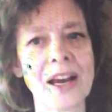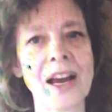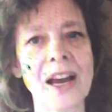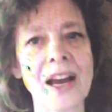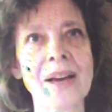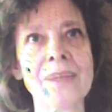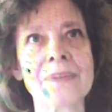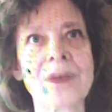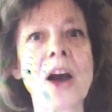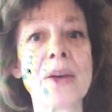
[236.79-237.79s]

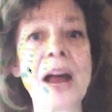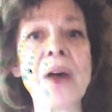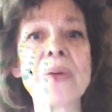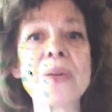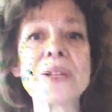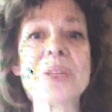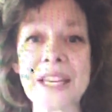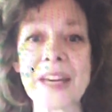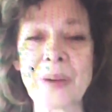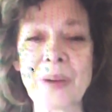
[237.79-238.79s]
or how we do the
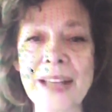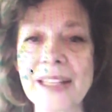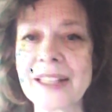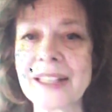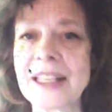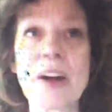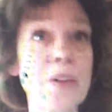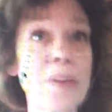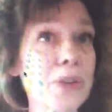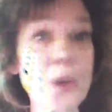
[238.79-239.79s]
inner processing.
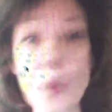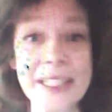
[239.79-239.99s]
They're totally